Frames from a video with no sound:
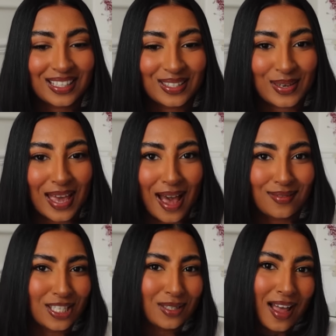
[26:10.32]
So yeah,
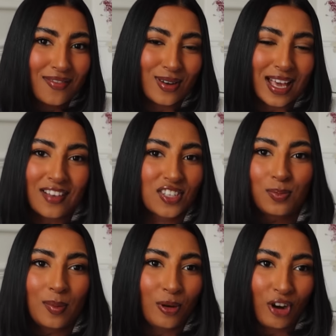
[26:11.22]
I feel like I've
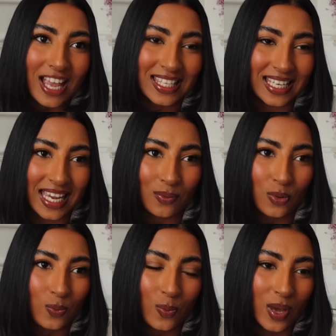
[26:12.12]
just been procrastinating
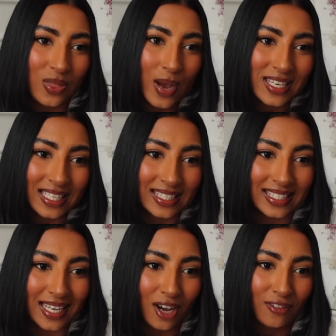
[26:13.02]
with wedding
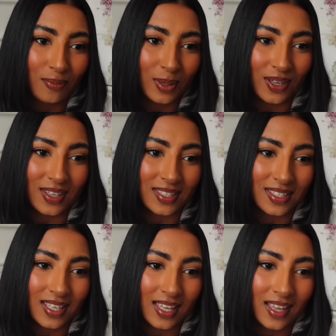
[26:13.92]
stuff
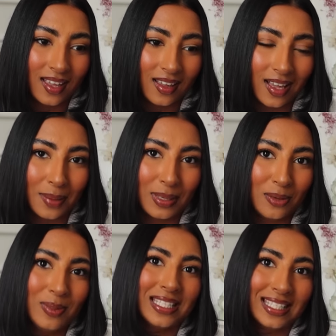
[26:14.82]
because I'm a
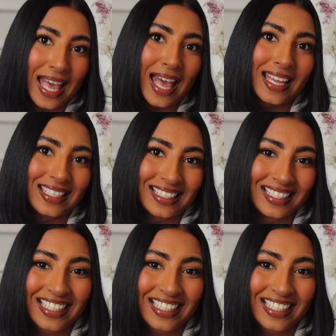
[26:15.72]
little bit scared.